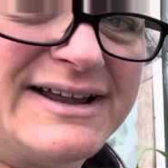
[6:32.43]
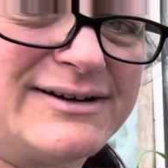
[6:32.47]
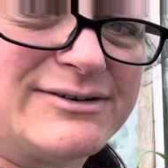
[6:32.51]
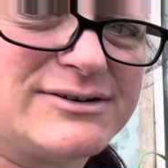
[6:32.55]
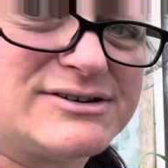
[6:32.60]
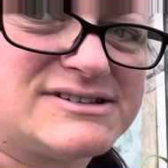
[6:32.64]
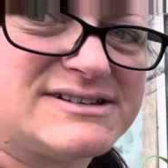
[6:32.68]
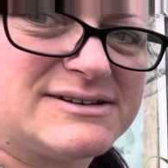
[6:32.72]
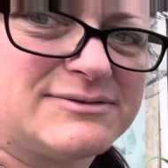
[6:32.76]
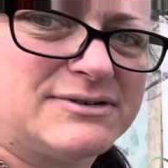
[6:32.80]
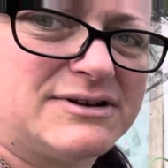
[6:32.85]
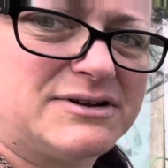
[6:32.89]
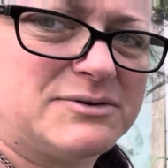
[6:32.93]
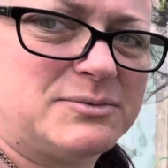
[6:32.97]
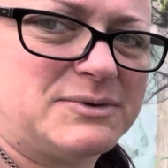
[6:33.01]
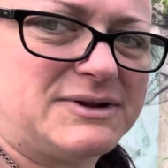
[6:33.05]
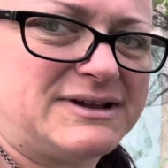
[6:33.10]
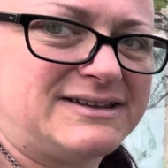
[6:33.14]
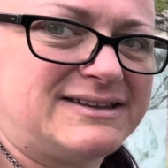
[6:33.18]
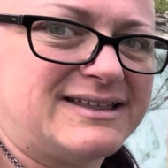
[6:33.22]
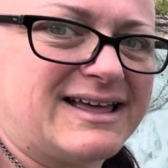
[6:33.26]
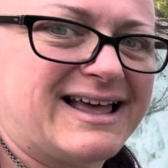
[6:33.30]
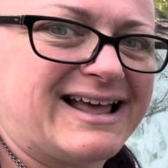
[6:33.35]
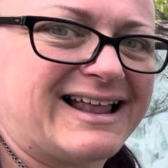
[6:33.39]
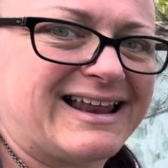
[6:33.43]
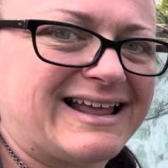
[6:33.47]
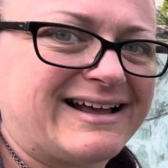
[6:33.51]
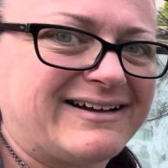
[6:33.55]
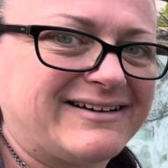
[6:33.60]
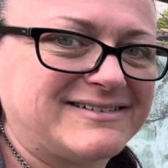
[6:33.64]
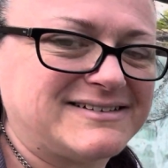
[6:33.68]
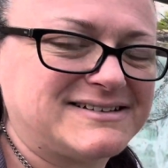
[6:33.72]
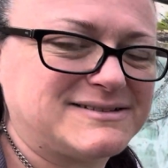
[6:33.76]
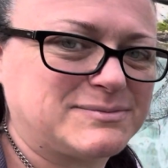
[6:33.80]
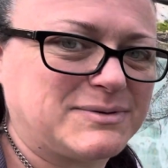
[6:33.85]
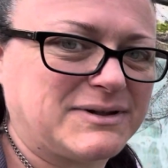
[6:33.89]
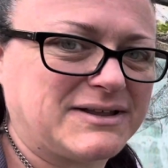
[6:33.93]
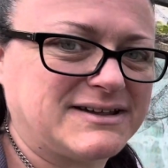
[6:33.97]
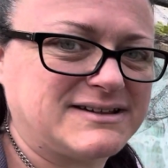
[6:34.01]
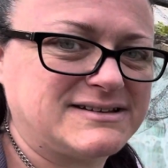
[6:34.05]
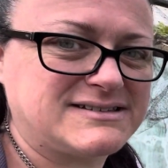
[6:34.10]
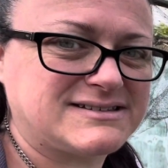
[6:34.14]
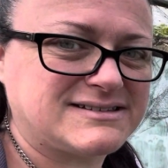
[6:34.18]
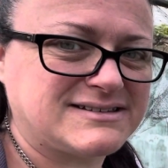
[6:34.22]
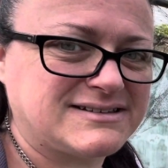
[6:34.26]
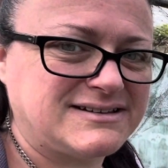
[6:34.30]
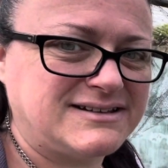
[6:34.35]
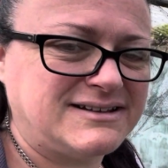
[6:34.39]
because I'm going to weed the hell out of this
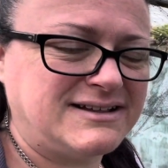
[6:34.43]
place